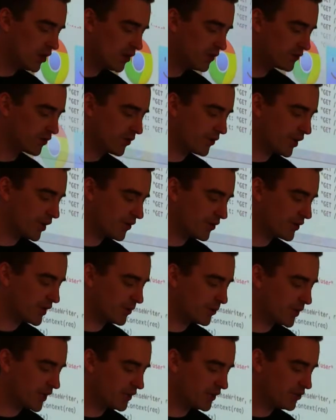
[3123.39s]
So the other
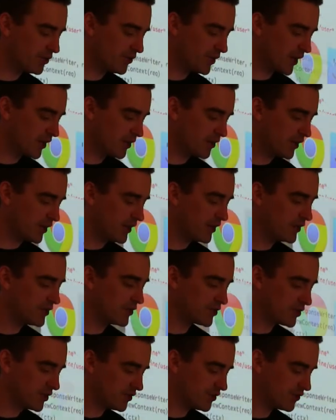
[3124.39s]
thing we can do there, in
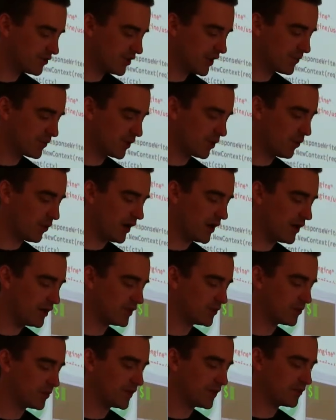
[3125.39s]
addition to saying required,
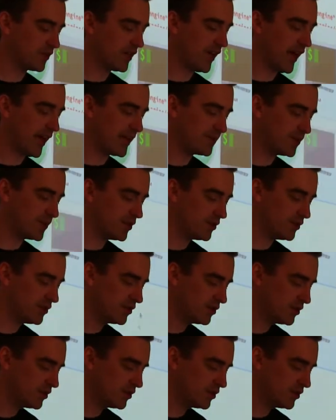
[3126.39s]
is we can say admin.